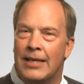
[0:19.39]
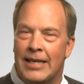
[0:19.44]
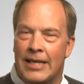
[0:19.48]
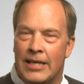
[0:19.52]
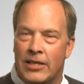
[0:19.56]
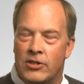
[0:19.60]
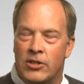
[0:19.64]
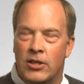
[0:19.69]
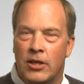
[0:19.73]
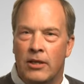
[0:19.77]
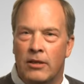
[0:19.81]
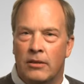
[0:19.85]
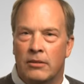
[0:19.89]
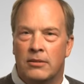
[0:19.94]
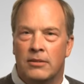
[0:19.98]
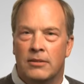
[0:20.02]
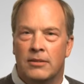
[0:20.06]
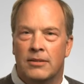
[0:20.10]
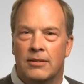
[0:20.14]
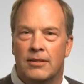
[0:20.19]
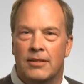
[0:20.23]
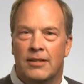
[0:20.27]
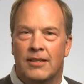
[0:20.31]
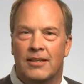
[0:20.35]
easy,
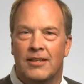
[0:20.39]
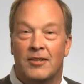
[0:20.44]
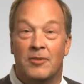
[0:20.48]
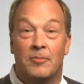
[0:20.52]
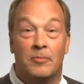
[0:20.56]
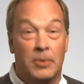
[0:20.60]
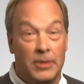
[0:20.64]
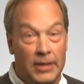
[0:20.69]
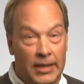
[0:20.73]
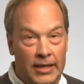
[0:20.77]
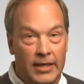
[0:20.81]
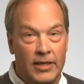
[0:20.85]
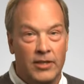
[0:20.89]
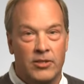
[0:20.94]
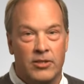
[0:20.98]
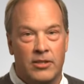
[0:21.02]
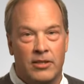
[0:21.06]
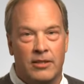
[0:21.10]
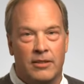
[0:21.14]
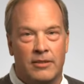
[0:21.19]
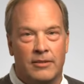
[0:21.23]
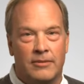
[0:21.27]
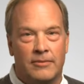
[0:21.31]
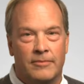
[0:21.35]
complete,
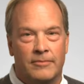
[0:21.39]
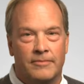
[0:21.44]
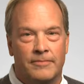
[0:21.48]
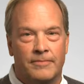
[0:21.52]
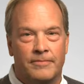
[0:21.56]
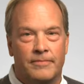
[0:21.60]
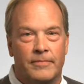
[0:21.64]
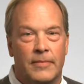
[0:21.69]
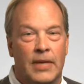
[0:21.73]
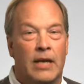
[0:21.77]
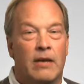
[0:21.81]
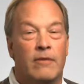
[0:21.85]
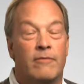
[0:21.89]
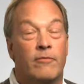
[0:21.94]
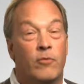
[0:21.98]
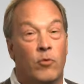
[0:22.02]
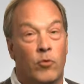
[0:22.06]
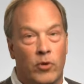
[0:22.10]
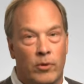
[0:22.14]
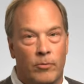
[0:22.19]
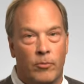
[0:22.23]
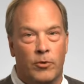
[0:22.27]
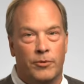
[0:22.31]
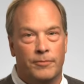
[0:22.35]
and
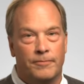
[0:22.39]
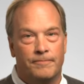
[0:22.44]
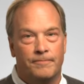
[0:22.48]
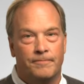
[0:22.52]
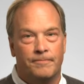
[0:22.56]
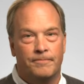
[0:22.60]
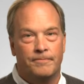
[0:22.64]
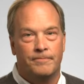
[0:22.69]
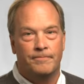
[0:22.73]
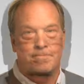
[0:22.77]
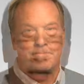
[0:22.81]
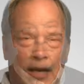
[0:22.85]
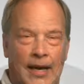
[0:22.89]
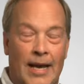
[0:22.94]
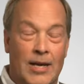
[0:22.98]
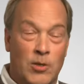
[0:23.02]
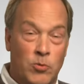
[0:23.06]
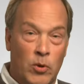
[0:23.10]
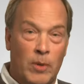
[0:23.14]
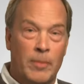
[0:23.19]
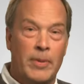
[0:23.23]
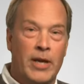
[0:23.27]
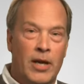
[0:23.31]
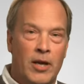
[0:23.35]
affordable. As
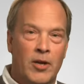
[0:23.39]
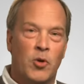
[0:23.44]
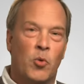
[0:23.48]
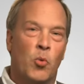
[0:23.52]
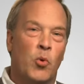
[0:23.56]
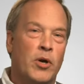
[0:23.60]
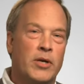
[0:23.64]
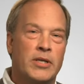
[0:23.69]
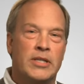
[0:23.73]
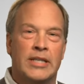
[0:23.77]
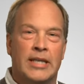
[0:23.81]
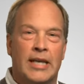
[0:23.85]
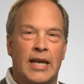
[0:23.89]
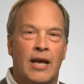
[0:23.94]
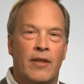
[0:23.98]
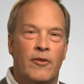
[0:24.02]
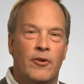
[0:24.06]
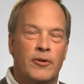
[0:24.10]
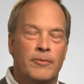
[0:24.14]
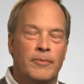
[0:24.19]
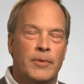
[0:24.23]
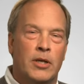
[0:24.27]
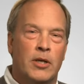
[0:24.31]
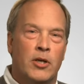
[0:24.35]
we begin to work
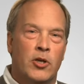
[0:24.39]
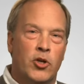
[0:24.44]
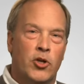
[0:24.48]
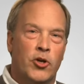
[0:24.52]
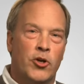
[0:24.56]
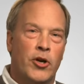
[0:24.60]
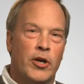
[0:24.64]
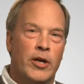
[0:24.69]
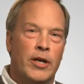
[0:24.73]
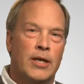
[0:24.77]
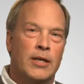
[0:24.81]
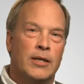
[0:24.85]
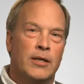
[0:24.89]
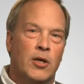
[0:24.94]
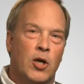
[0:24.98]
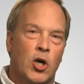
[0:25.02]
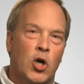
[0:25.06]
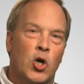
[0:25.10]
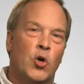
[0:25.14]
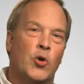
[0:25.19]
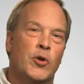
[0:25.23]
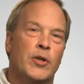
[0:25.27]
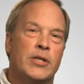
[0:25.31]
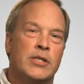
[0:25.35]
together, you're going to
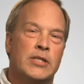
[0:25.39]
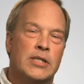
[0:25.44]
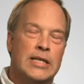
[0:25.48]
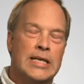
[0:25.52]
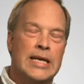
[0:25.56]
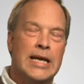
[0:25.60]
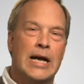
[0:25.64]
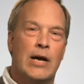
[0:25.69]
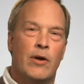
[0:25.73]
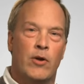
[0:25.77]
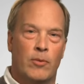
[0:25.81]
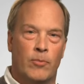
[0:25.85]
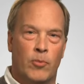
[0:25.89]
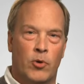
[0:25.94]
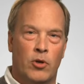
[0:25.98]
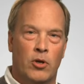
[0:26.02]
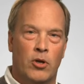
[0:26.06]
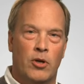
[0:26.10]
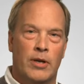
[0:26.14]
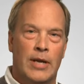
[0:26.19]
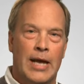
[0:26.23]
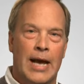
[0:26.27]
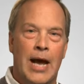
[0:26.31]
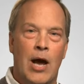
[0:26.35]
hold us accountable
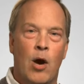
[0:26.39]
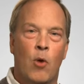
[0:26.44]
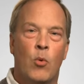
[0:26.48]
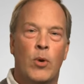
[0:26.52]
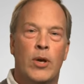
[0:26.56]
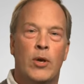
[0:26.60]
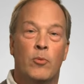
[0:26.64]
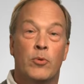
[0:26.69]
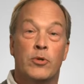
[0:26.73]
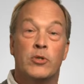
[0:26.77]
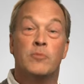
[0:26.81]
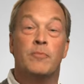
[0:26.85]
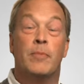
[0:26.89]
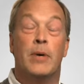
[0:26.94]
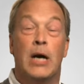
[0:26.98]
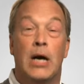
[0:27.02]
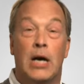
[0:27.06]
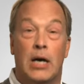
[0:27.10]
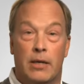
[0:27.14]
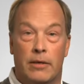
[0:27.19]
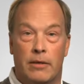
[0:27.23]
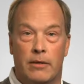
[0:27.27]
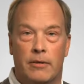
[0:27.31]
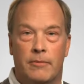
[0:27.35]
on how we
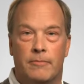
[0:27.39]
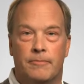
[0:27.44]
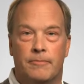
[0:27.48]
respond,